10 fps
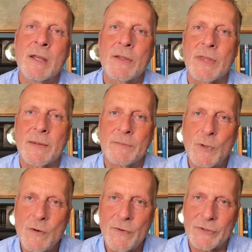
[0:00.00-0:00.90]
Then
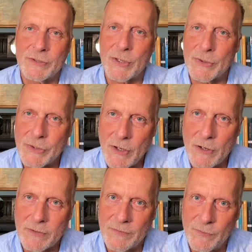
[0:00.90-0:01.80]
move on to the
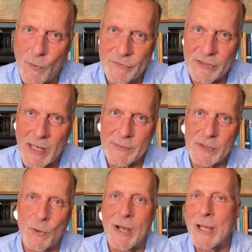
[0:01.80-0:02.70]
third and fourth steps,
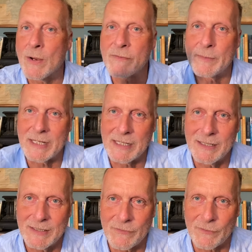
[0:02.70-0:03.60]
or however many
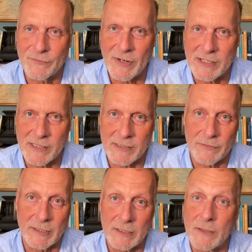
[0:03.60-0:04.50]
different phases of
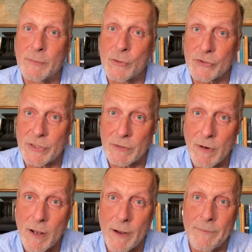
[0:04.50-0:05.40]
the compulsion there
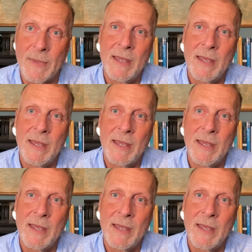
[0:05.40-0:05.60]
are.